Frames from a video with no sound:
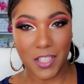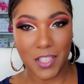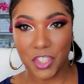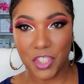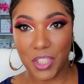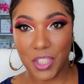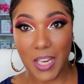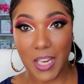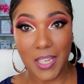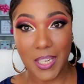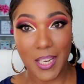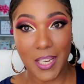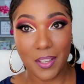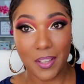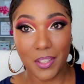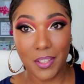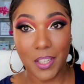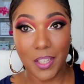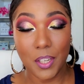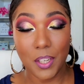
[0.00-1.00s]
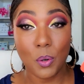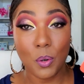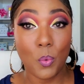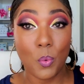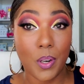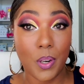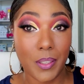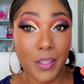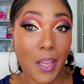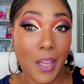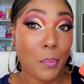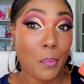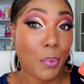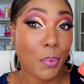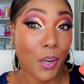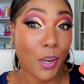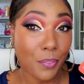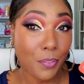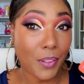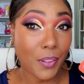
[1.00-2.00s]
This shade down here worked out
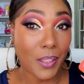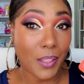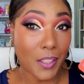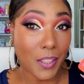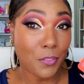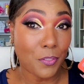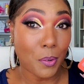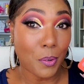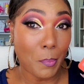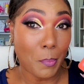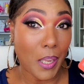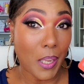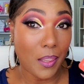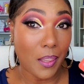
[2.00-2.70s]
perfectly for